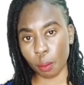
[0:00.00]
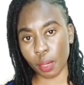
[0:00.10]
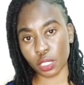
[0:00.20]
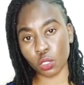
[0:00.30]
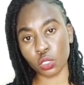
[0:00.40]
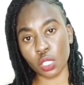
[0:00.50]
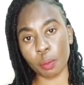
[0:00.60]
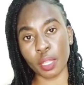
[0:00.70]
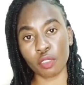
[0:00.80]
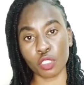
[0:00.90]
But also
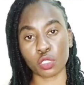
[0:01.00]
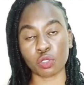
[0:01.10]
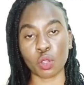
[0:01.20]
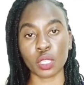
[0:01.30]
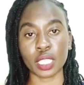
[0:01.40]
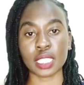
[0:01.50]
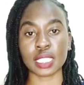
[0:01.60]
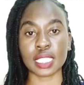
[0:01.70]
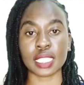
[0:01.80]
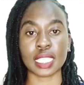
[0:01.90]
the benefit of whole
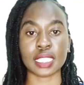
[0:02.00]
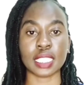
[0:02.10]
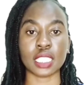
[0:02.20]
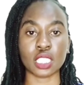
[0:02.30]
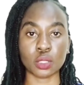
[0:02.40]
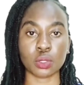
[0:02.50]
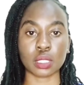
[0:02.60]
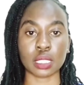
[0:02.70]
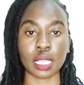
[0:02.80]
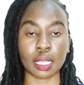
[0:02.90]
grains is that they
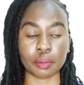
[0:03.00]
reduce